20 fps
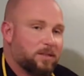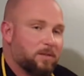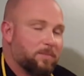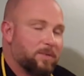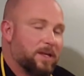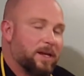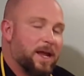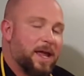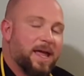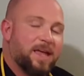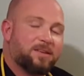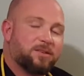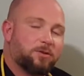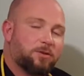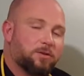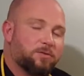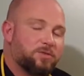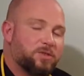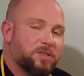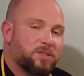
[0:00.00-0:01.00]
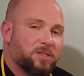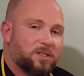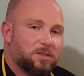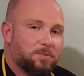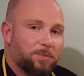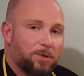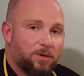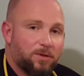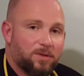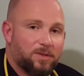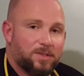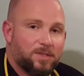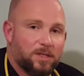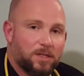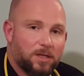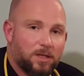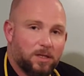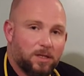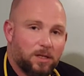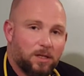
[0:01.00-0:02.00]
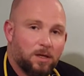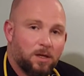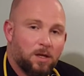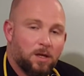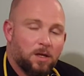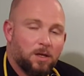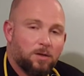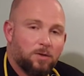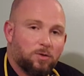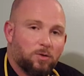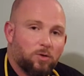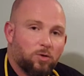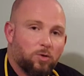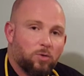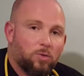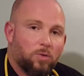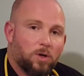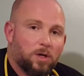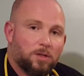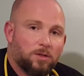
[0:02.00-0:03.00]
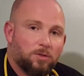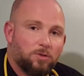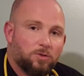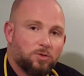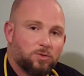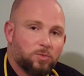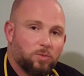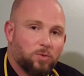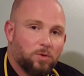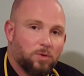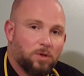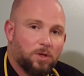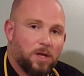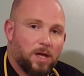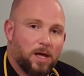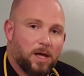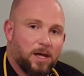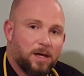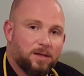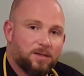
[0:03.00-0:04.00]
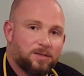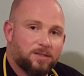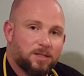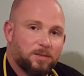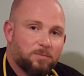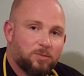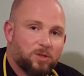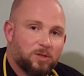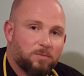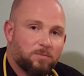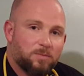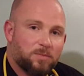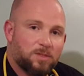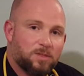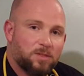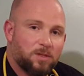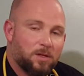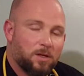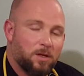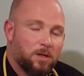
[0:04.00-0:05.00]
I'm going to ask her if she's experiencing any new, unusual symptoms